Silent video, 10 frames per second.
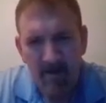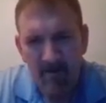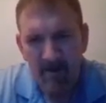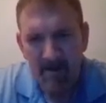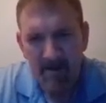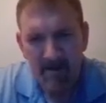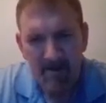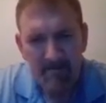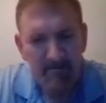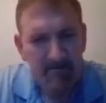raise it
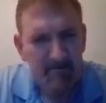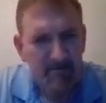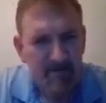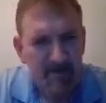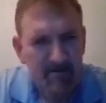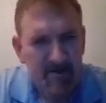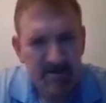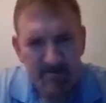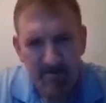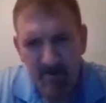up and just push
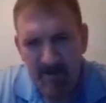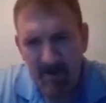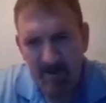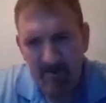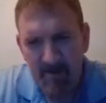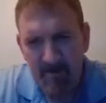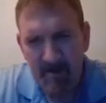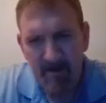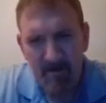them both out, maybe.